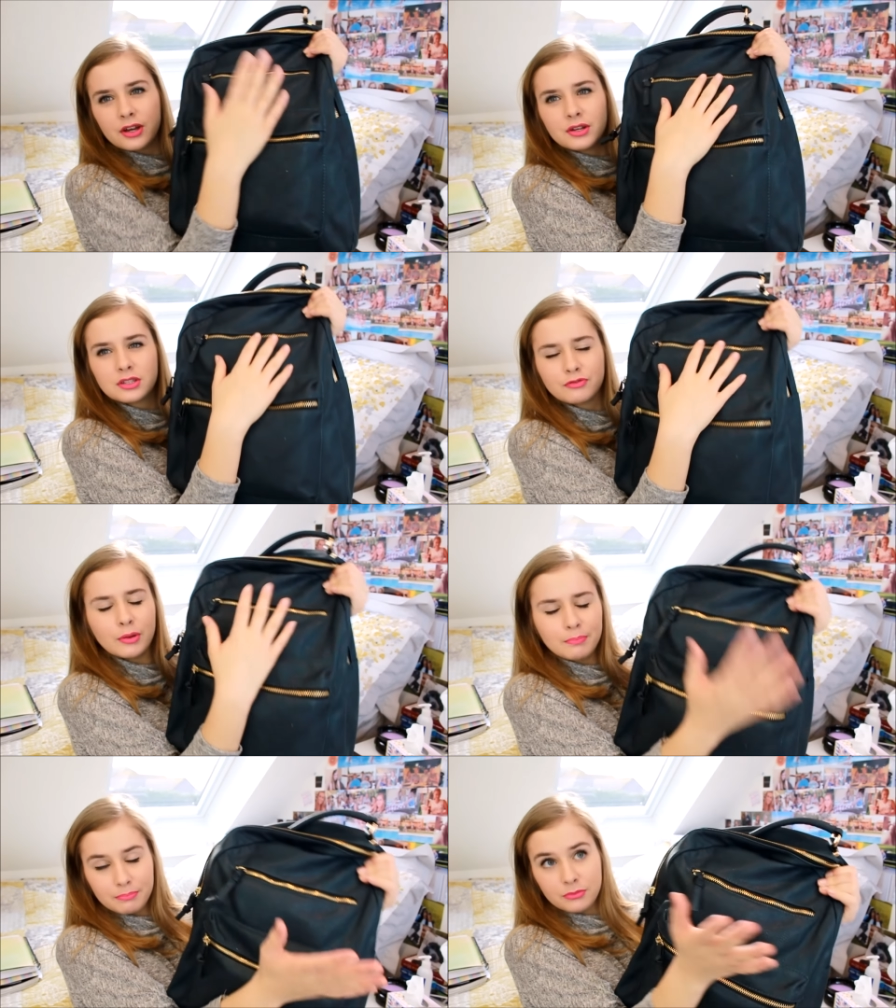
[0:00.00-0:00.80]
there's,
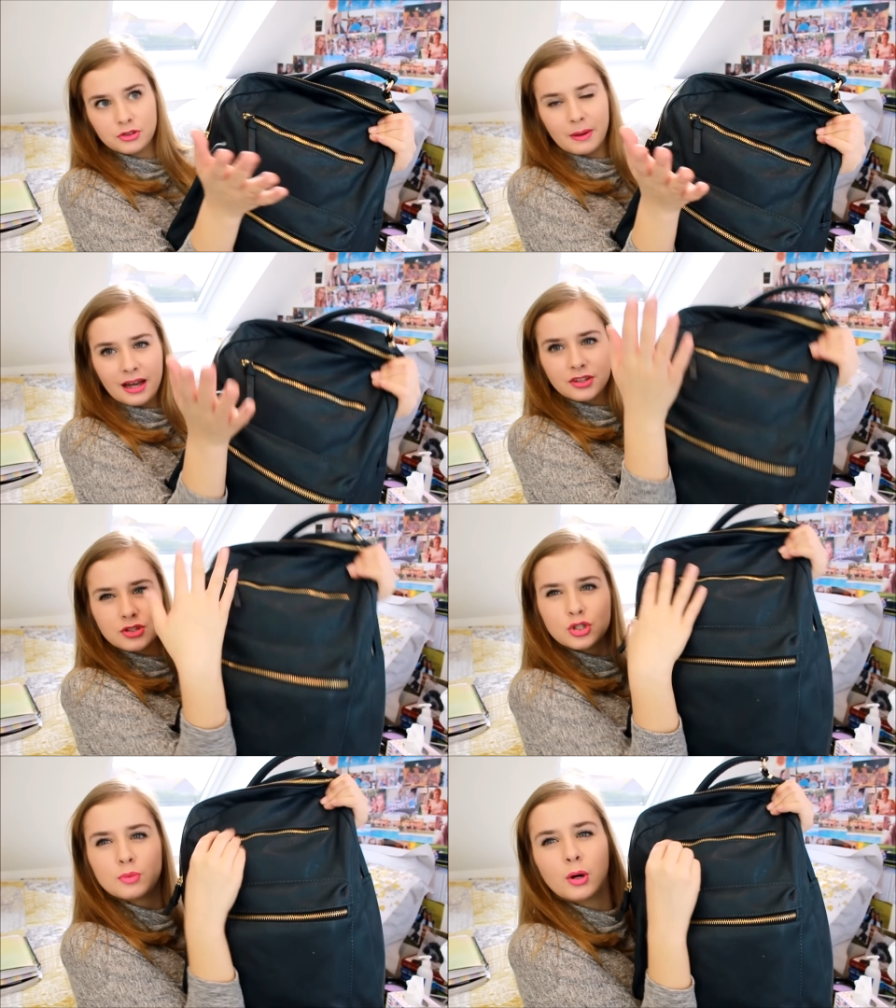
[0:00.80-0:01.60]
front the bag
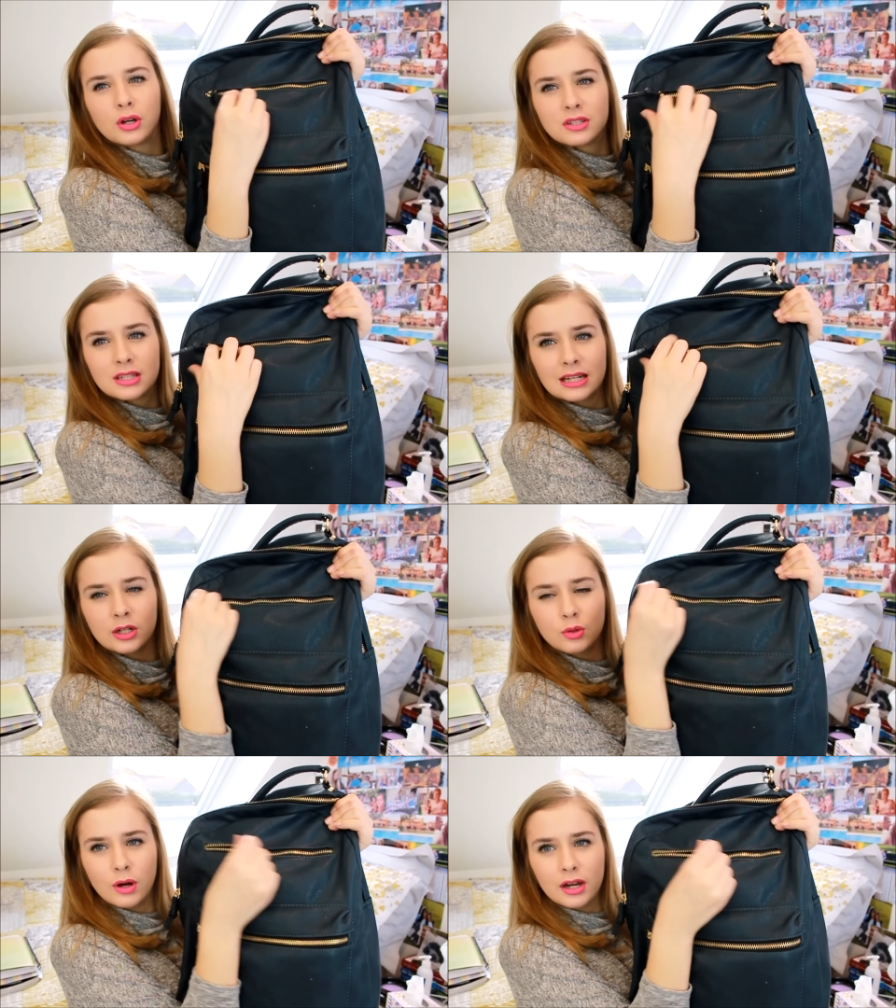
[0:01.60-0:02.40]
there's two pockets. There's a
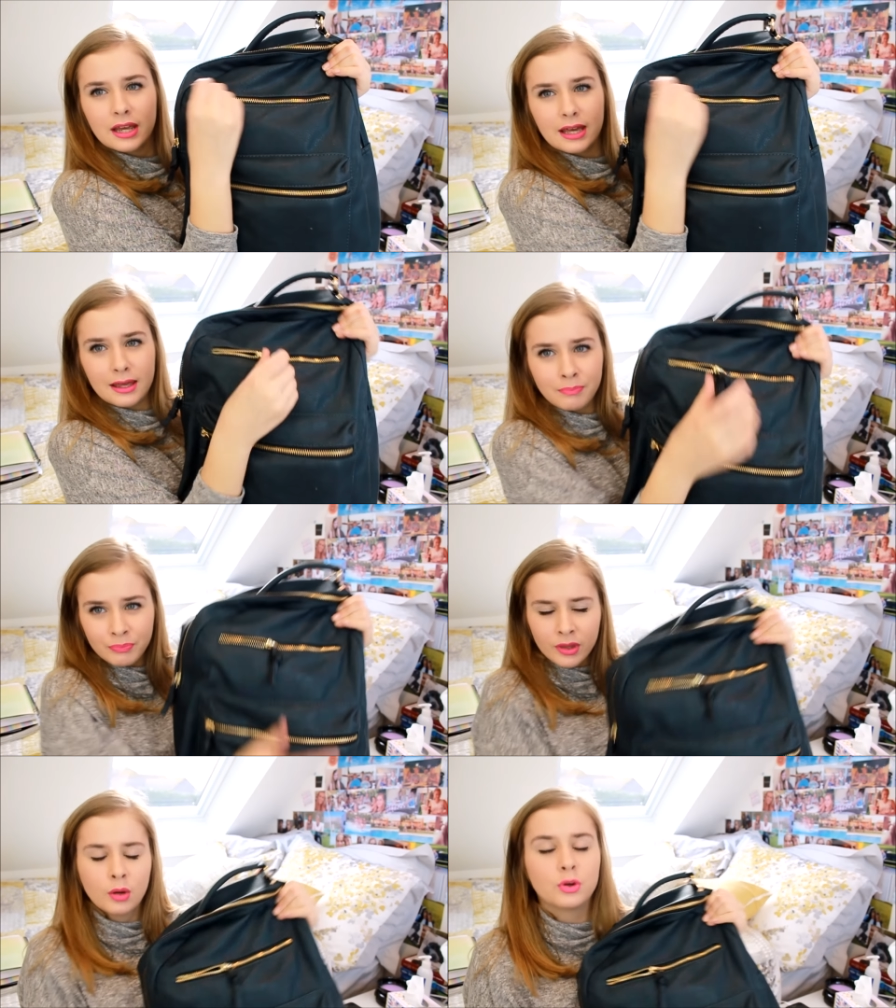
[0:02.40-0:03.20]
little one here,
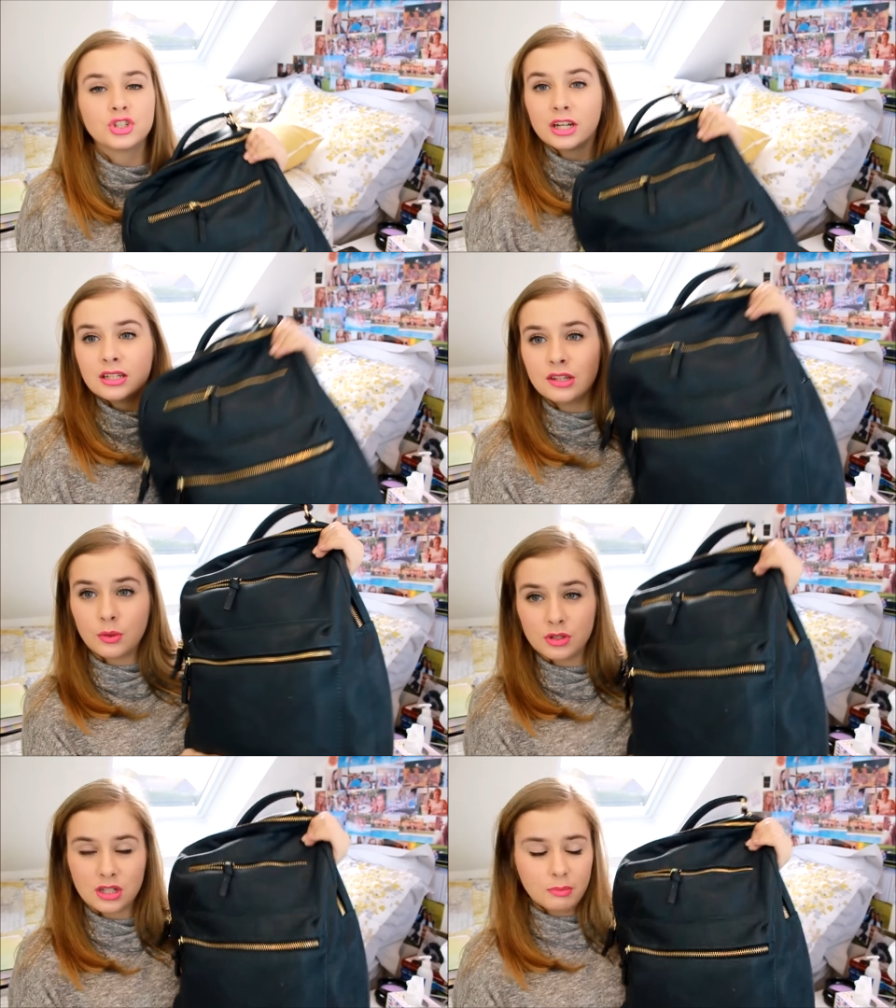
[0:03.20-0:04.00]
which I didn't
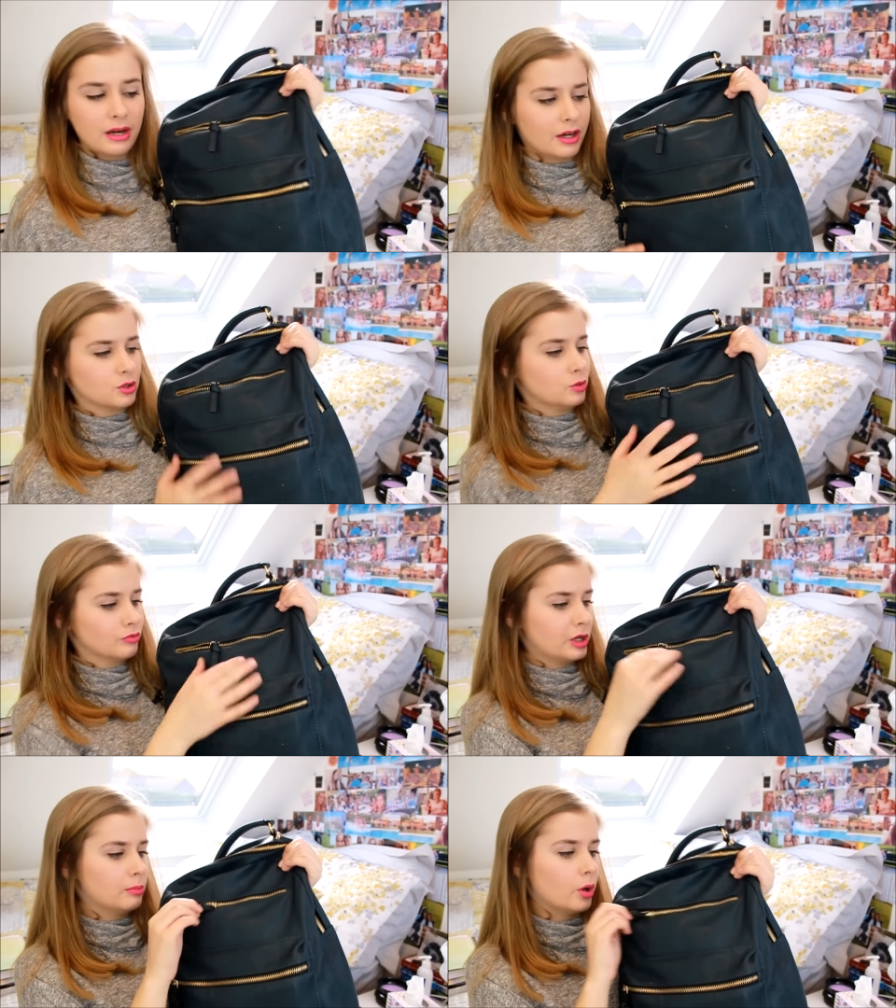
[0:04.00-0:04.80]
think was going to be an actual
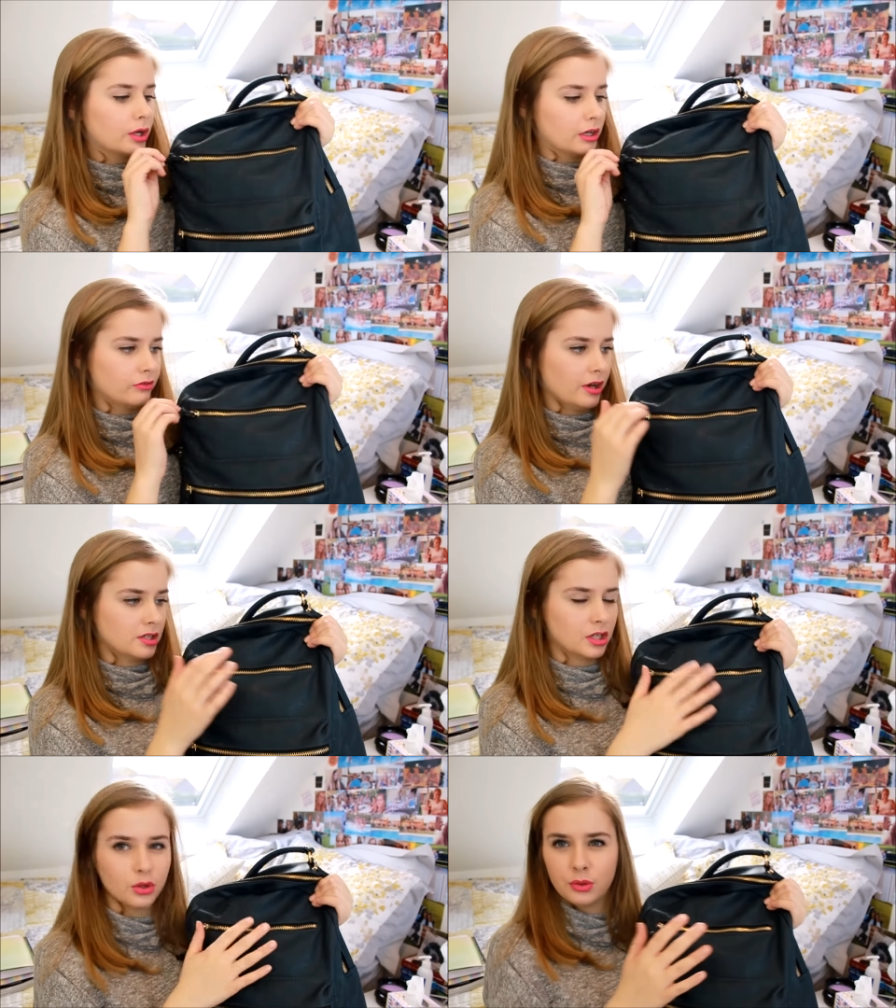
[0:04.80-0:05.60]
real pocket at
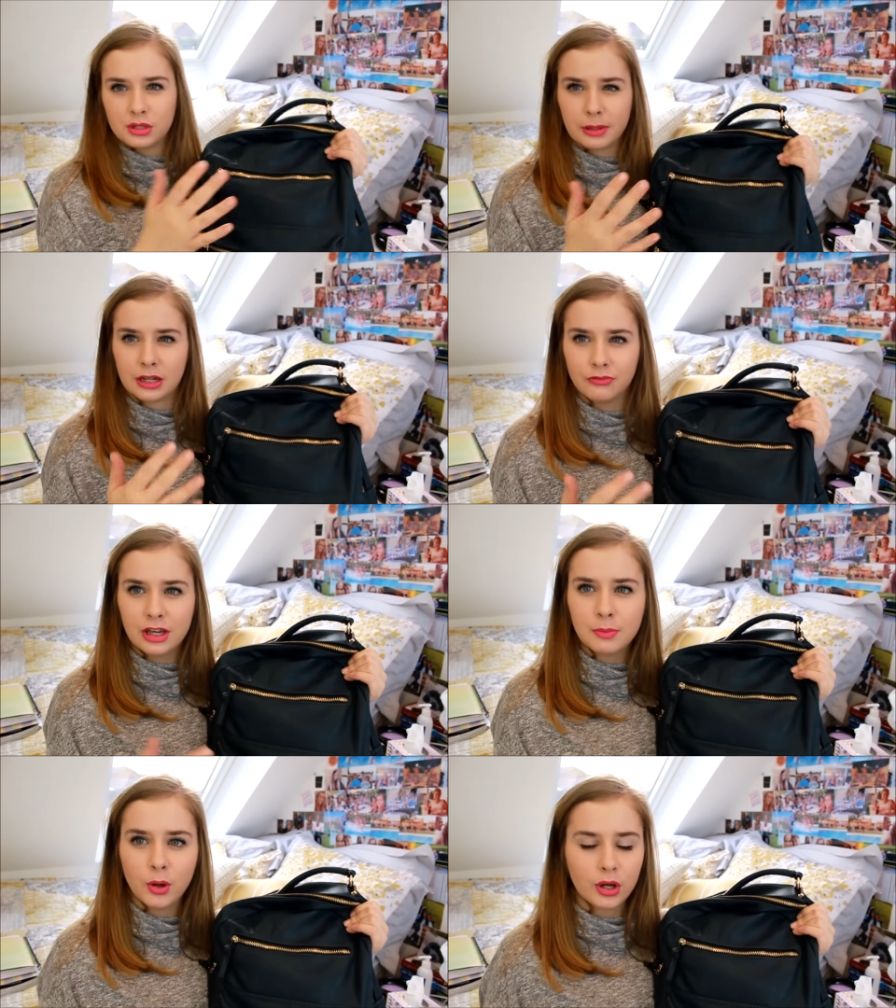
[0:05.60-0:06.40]
first. I thought it was going to be like a
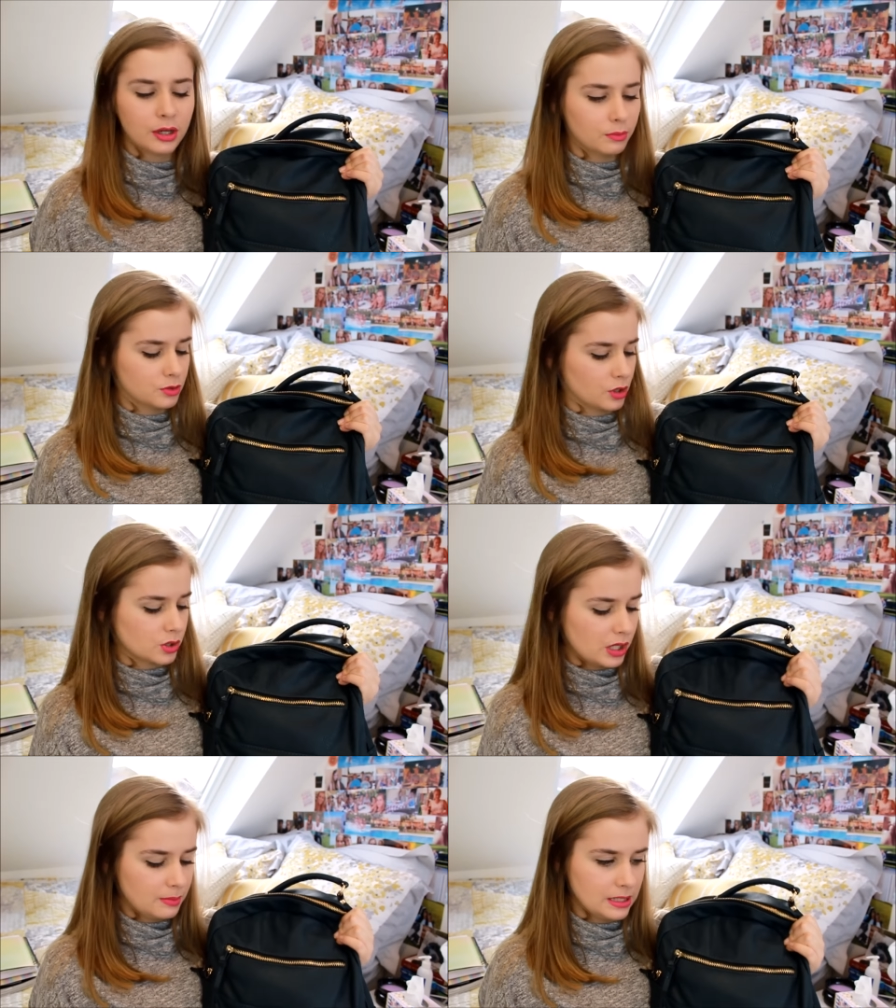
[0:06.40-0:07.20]
fake pocket, so I was
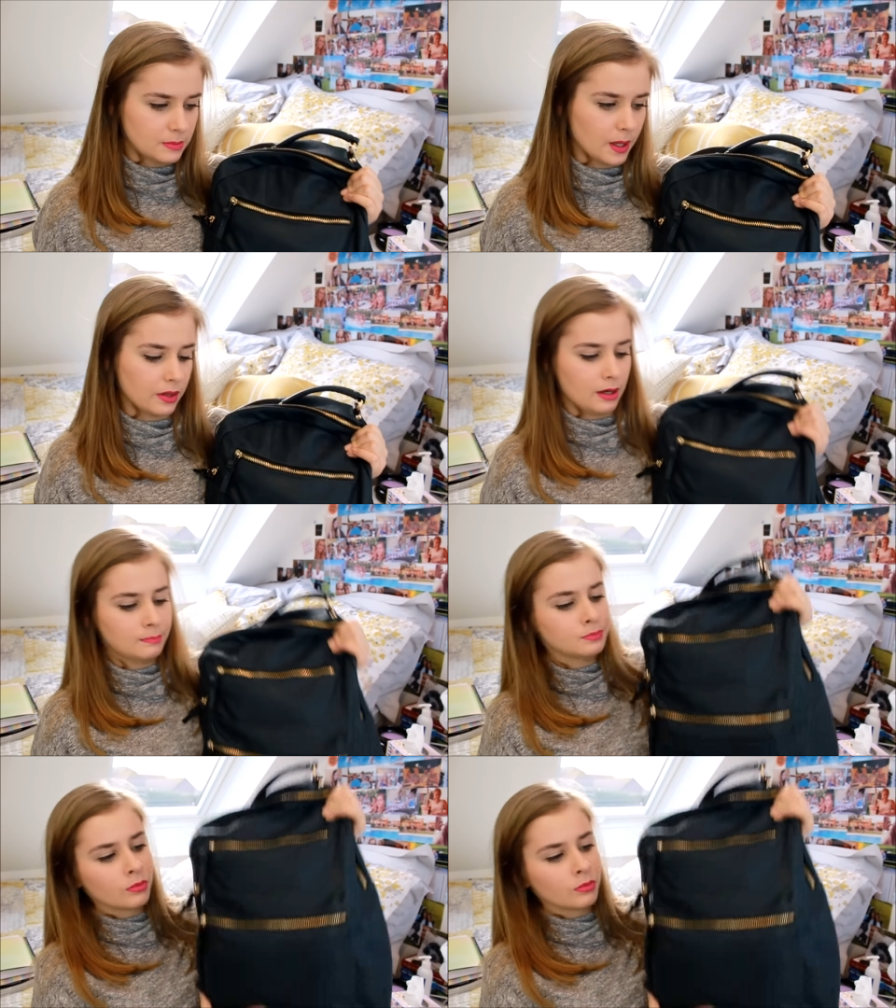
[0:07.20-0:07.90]
quite pleased about that.